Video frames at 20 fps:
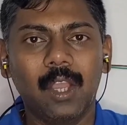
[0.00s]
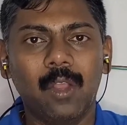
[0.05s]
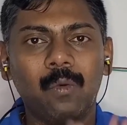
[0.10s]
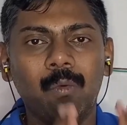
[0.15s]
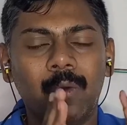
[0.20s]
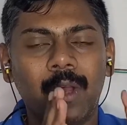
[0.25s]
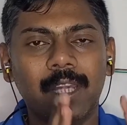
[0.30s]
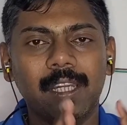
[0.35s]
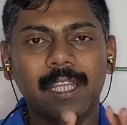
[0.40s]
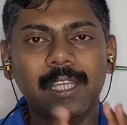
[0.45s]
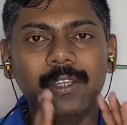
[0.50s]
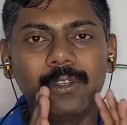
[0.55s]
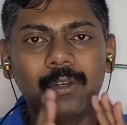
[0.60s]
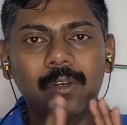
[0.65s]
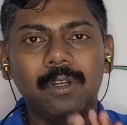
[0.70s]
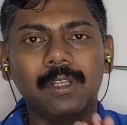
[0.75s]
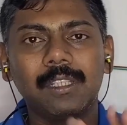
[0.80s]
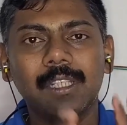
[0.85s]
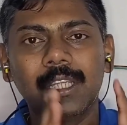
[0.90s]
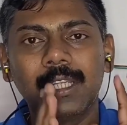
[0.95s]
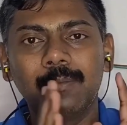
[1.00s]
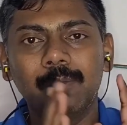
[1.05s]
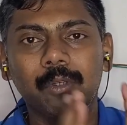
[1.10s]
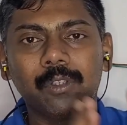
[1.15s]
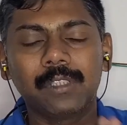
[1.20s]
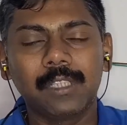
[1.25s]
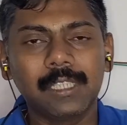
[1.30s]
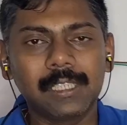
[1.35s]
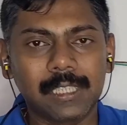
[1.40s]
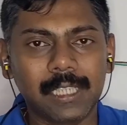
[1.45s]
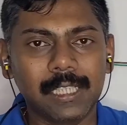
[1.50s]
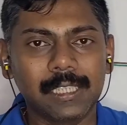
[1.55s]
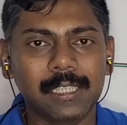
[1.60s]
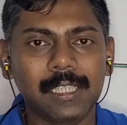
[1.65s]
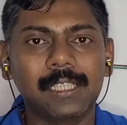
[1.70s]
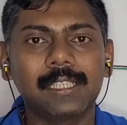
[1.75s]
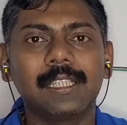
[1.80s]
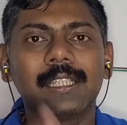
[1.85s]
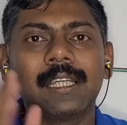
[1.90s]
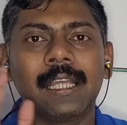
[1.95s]
What I got in both these
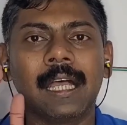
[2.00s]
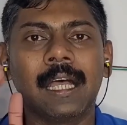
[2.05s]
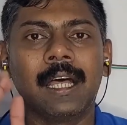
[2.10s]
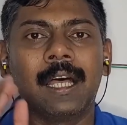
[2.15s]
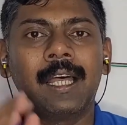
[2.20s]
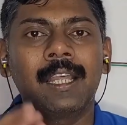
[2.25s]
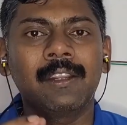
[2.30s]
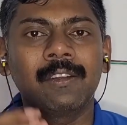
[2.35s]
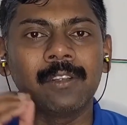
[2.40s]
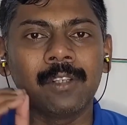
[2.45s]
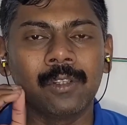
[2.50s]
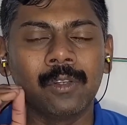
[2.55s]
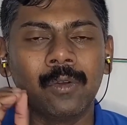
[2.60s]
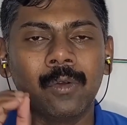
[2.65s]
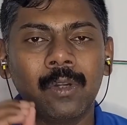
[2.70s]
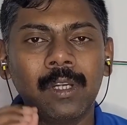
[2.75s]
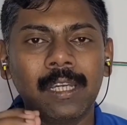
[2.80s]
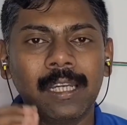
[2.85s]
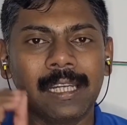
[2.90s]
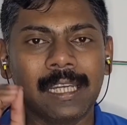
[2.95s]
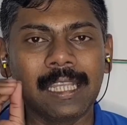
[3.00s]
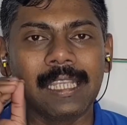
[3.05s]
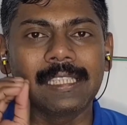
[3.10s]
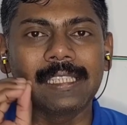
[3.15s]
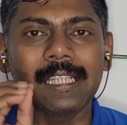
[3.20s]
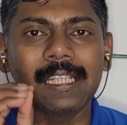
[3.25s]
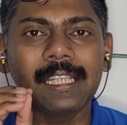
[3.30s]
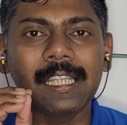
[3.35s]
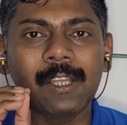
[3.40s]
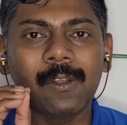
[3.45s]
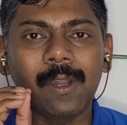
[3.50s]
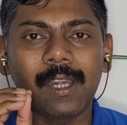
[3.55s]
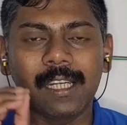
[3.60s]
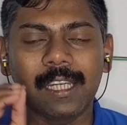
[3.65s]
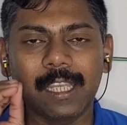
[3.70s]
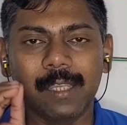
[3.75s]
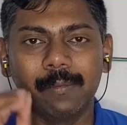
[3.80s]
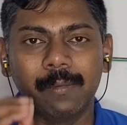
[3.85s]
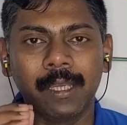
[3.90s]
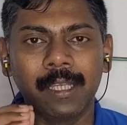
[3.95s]
cases are good, decent
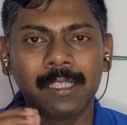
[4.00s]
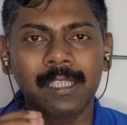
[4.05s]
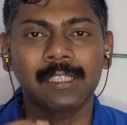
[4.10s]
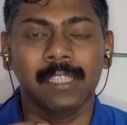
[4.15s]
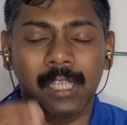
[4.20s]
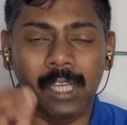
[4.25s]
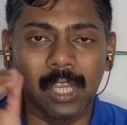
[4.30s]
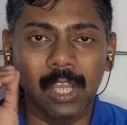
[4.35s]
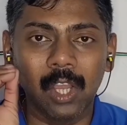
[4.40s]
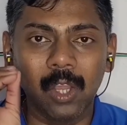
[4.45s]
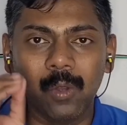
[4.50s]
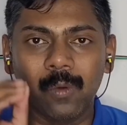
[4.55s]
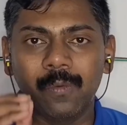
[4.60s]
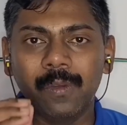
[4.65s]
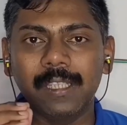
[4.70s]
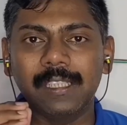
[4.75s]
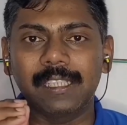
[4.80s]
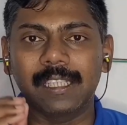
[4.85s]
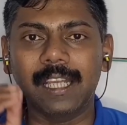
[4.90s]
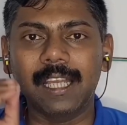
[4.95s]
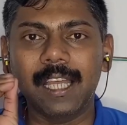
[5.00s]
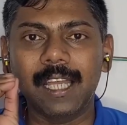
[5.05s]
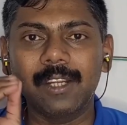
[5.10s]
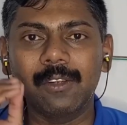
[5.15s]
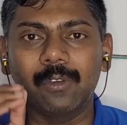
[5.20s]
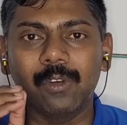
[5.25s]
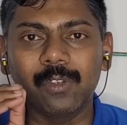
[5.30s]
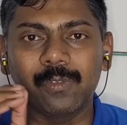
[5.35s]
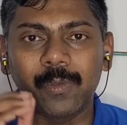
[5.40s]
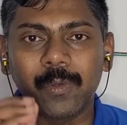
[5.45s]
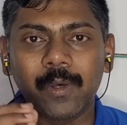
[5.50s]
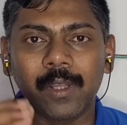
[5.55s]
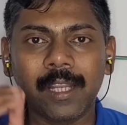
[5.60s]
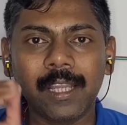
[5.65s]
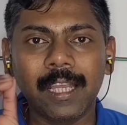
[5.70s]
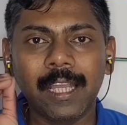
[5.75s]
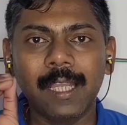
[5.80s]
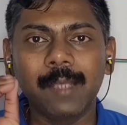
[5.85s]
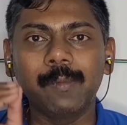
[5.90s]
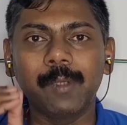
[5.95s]
quality images which are good for
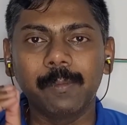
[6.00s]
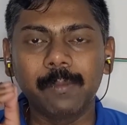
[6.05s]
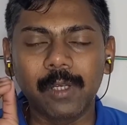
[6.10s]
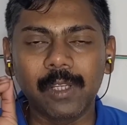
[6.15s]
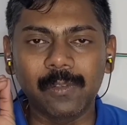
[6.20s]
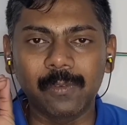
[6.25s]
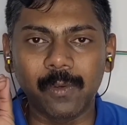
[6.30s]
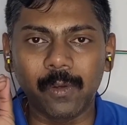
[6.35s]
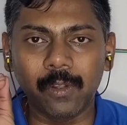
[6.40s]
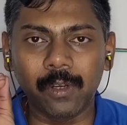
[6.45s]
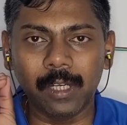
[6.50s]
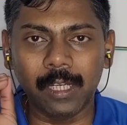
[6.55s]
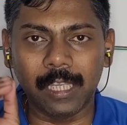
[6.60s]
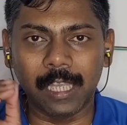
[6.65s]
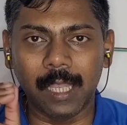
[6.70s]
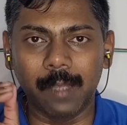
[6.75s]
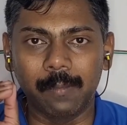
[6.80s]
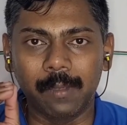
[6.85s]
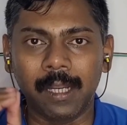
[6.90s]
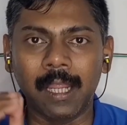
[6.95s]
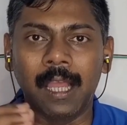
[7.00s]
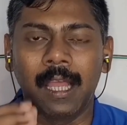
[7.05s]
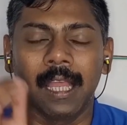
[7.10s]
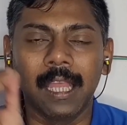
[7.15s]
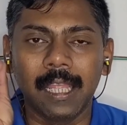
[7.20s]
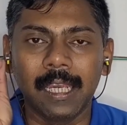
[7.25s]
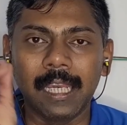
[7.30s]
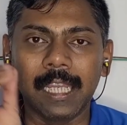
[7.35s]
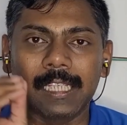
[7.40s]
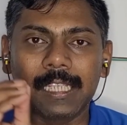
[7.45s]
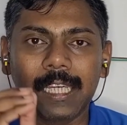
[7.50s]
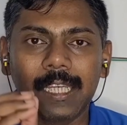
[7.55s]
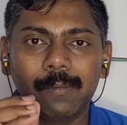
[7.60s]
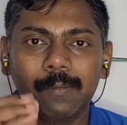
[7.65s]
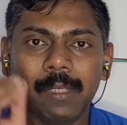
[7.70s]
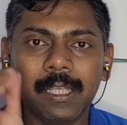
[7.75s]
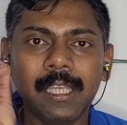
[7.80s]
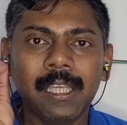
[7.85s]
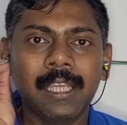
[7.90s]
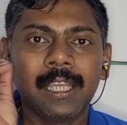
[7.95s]
a mobile phone camera. Let it
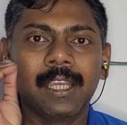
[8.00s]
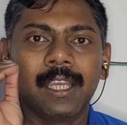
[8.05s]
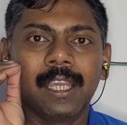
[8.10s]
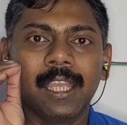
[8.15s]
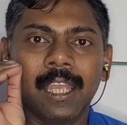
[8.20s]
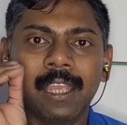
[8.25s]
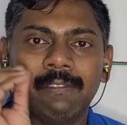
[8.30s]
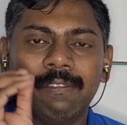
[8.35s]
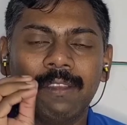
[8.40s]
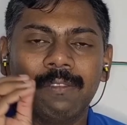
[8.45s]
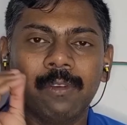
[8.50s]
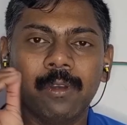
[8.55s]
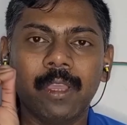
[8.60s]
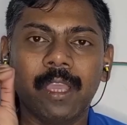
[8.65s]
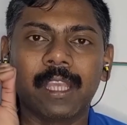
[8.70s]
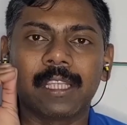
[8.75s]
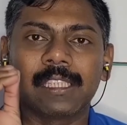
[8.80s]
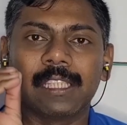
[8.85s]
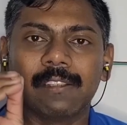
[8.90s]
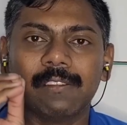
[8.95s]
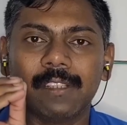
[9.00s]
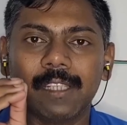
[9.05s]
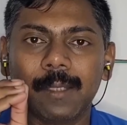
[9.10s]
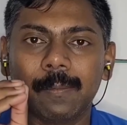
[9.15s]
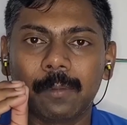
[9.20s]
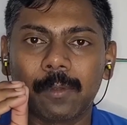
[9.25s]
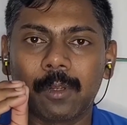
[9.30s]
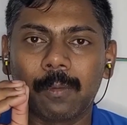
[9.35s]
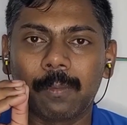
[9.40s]
be a Vivo X70 Pro